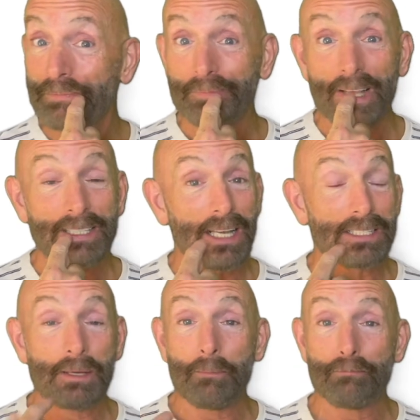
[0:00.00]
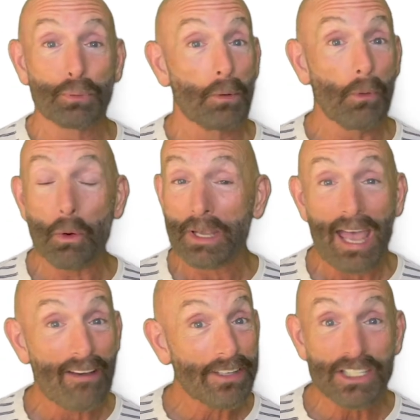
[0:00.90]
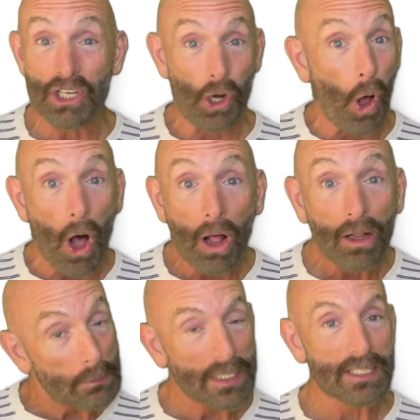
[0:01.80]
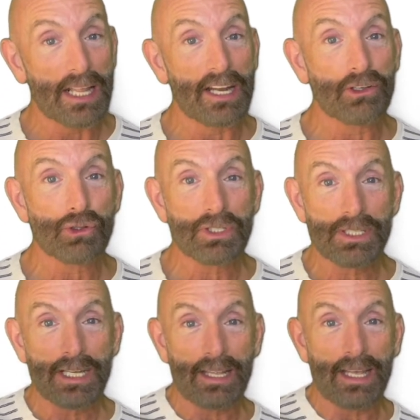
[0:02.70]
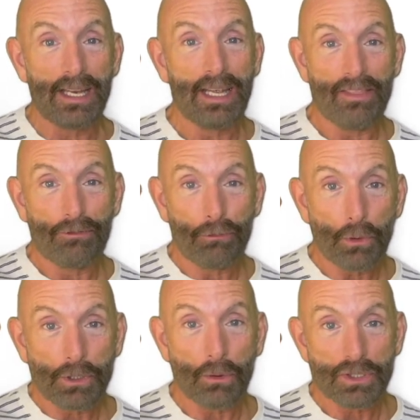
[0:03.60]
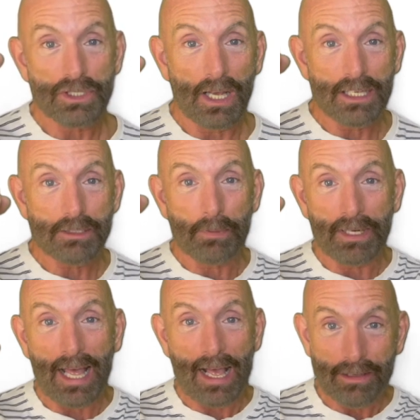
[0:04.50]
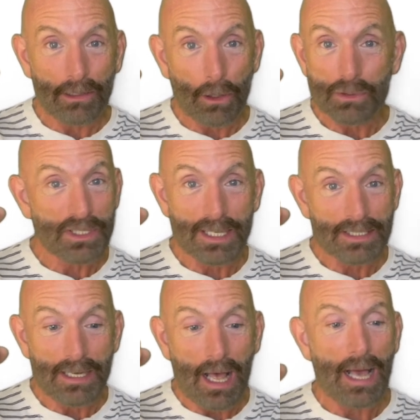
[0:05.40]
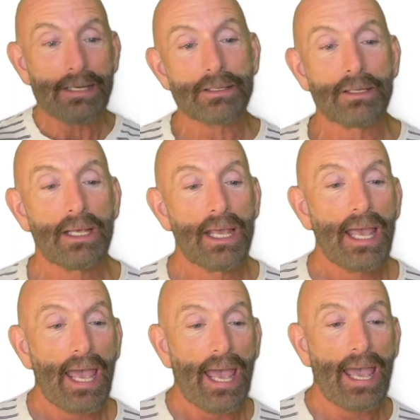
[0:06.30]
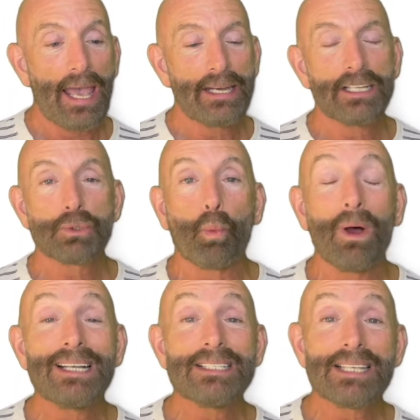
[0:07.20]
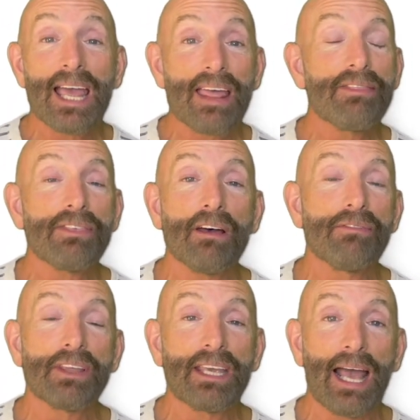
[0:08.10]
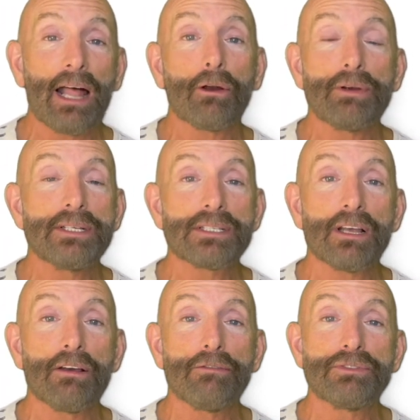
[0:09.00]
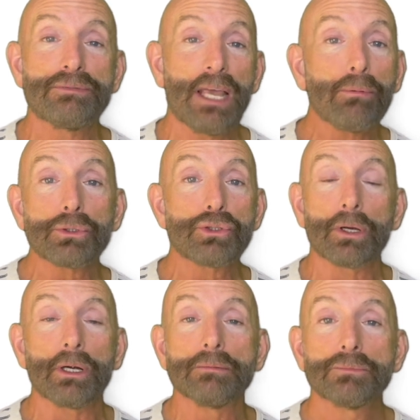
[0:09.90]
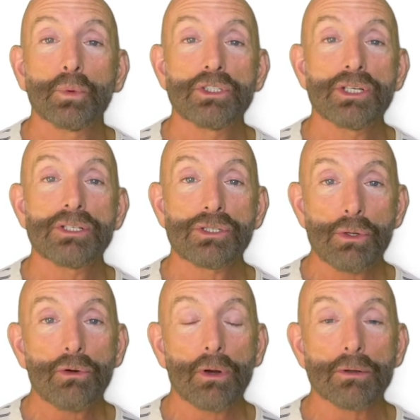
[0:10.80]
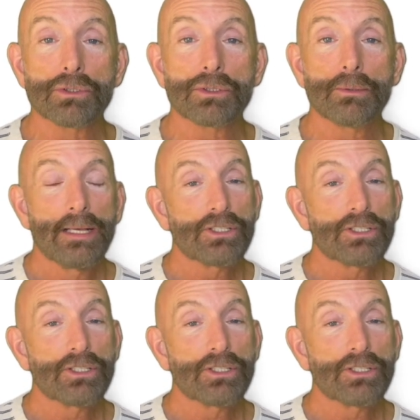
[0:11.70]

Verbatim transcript: It doesn't promote cavities at all. Isn't that interesting that fructose does, but allulose does not? And it's one tenth of the calories of table sugar, which is sucrose.